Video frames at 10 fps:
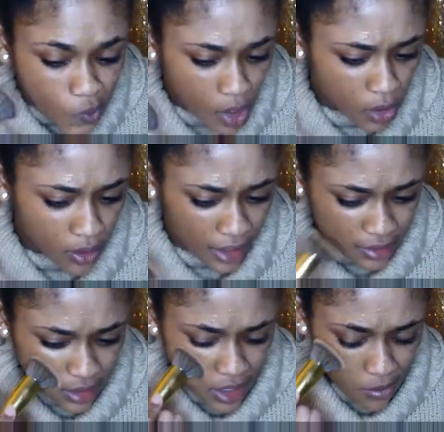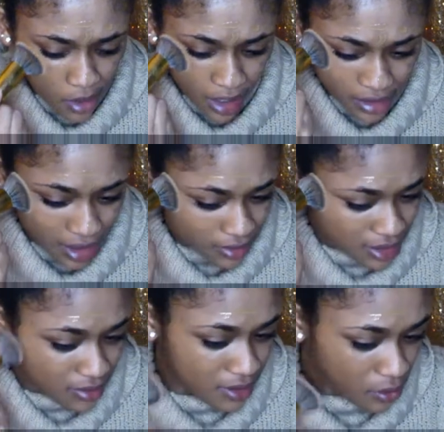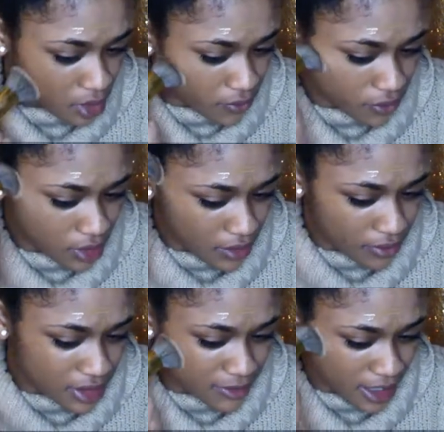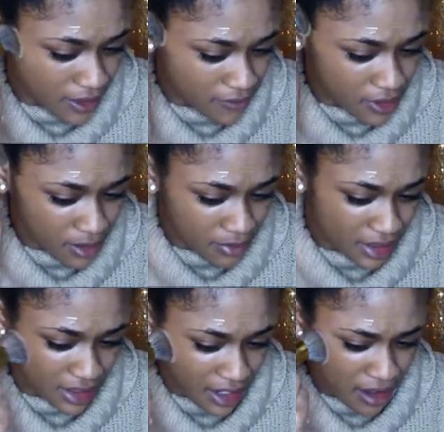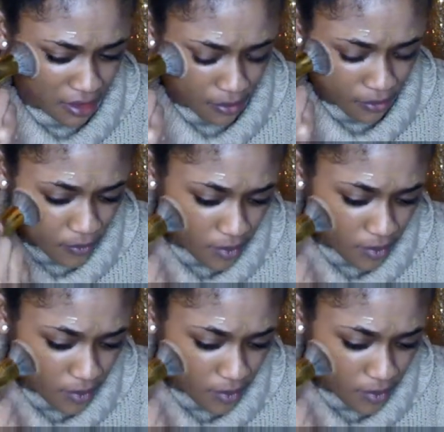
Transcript: Oh, actually, I thought it was going to be more full coverage, but after I'm blending it out,